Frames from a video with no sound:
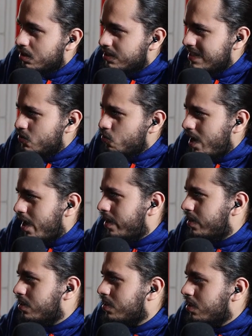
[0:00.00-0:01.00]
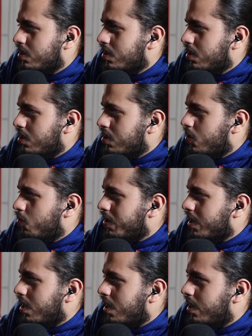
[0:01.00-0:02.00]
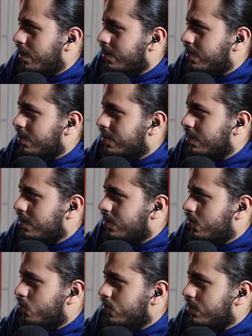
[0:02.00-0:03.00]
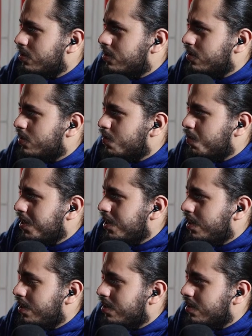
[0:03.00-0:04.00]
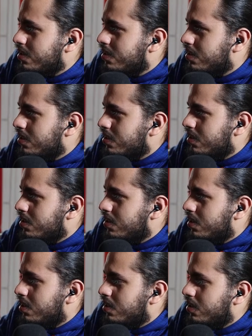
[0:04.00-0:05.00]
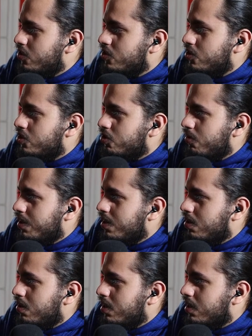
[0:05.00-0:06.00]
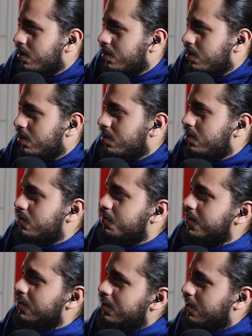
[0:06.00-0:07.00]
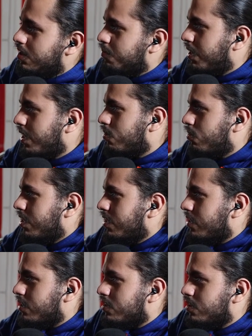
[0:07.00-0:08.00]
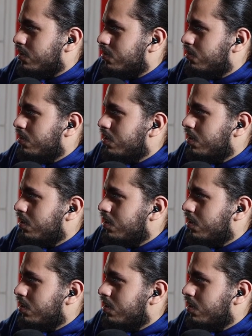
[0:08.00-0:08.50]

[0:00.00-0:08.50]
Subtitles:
Since when? Oh my god. What is this speed? And then you're just showing it on... Oh my god. Bad quality too.